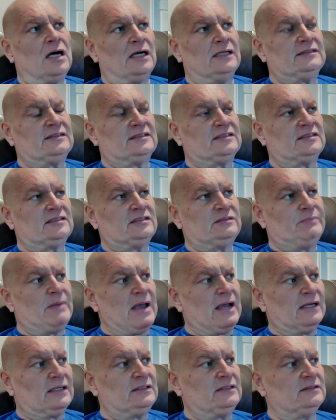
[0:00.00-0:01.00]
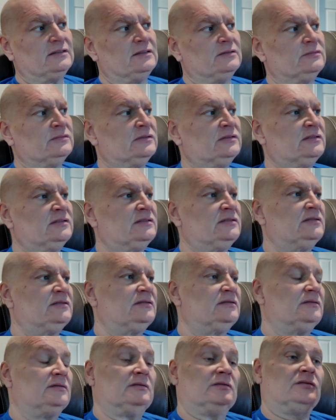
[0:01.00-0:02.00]
I suspect
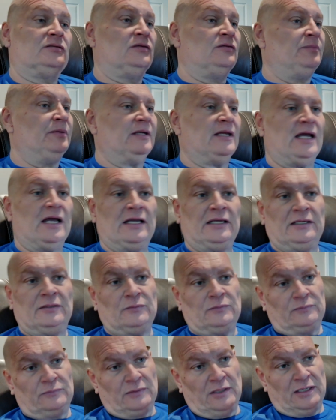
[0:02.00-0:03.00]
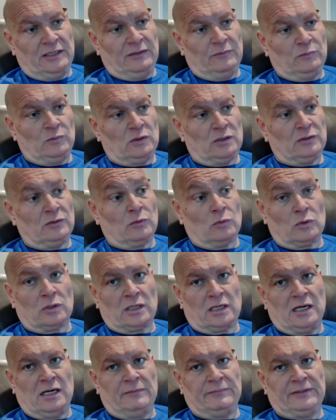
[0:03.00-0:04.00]
could have been anyone
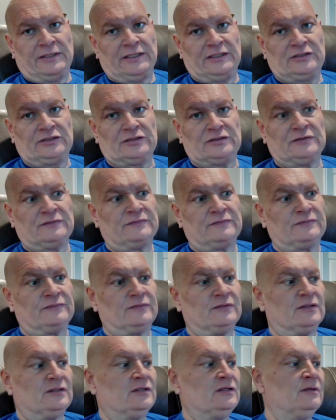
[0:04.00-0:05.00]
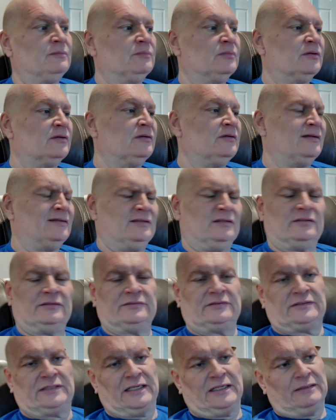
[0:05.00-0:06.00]
or a combination of the number. I
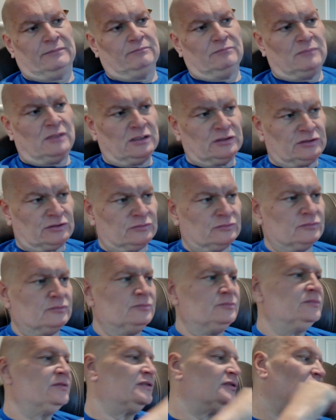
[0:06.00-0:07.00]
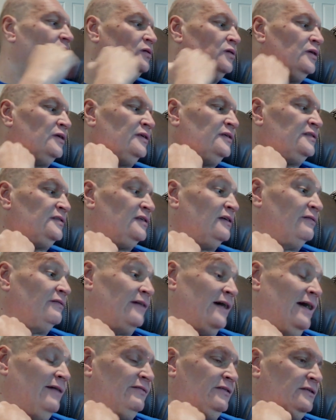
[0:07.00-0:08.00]
was taking mushrooms, all of this stuff.
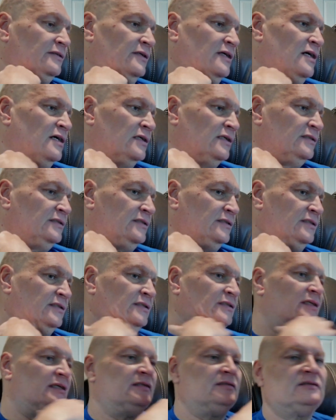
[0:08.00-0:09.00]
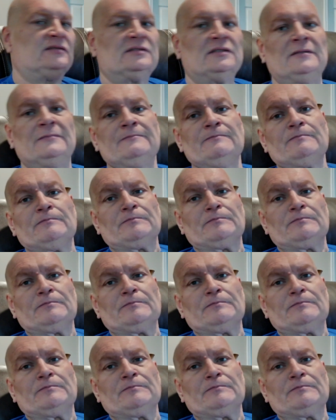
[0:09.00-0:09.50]
I haven't gone into details.